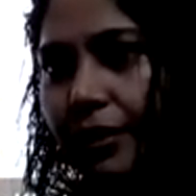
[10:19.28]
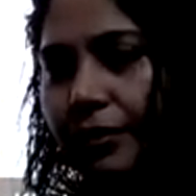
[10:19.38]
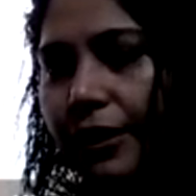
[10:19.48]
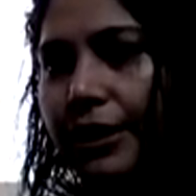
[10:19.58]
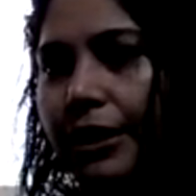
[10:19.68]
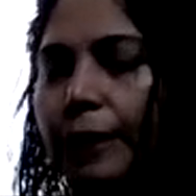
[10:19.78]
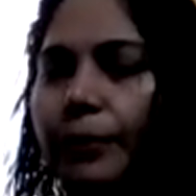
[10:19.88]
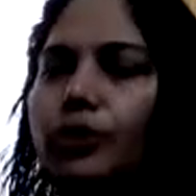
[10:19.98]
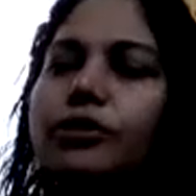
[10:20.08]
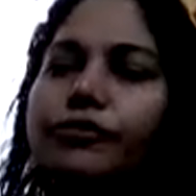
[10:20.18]
right
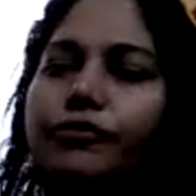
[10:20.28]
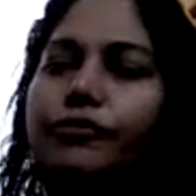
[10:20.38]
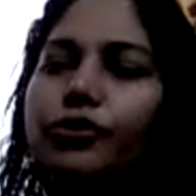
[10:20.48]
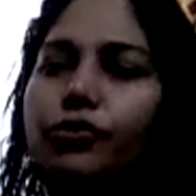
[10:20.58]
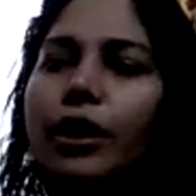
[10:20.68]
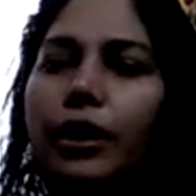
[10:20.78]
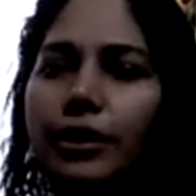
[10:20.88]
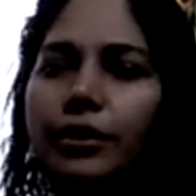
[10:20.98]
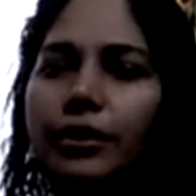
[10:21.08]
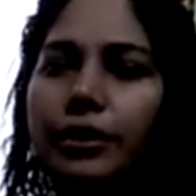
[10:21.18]
because if you
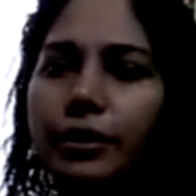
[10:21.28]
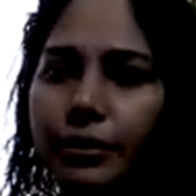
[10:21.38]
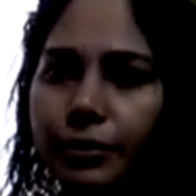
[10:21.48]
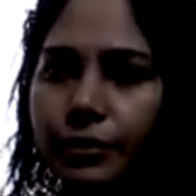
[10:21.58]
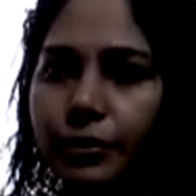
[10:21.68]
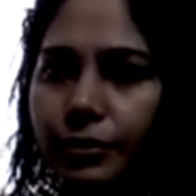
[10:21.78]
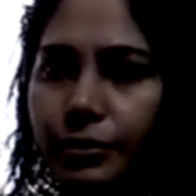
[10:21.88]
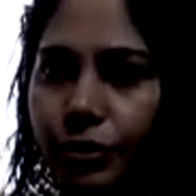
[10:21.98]
are uh,